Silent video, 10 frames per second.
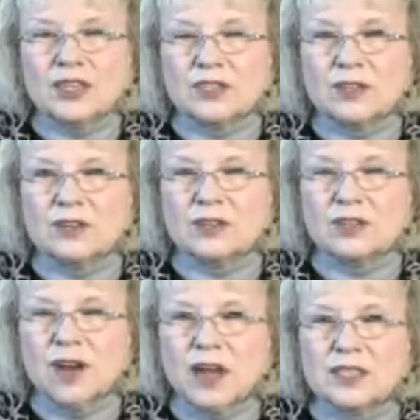that are
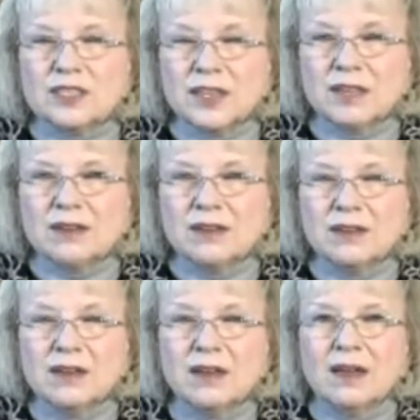not sin
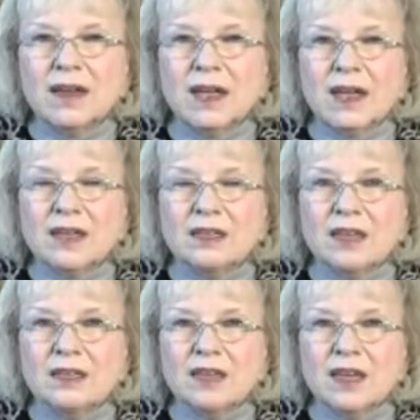
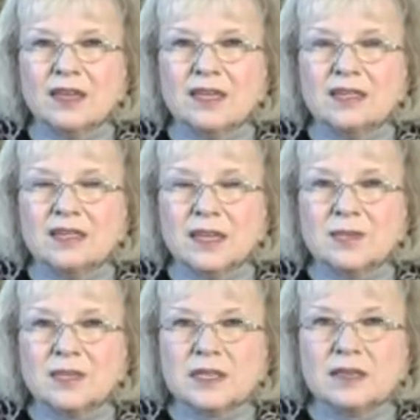and yet
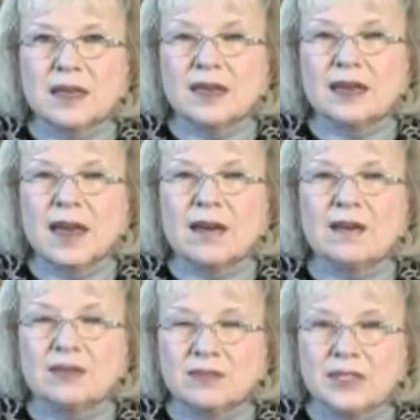tempted and how
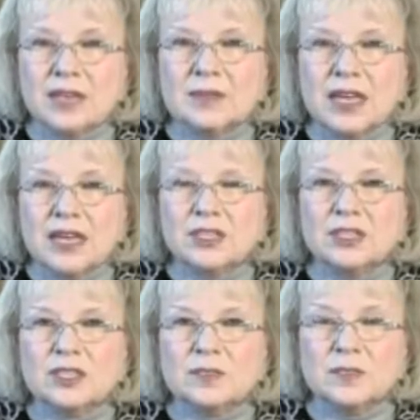the
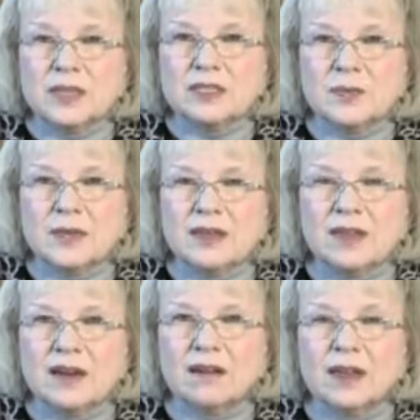temptation is meant to be
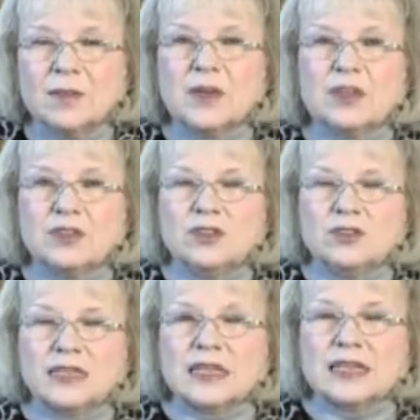there and we can
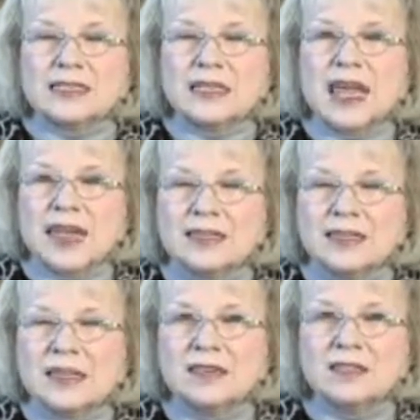use it as an
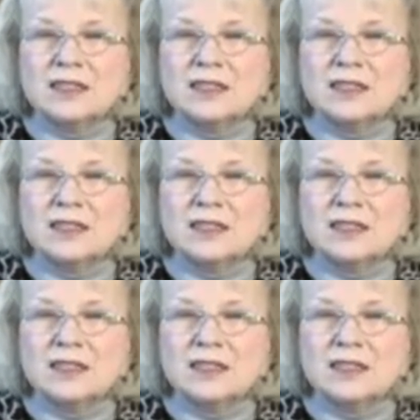asset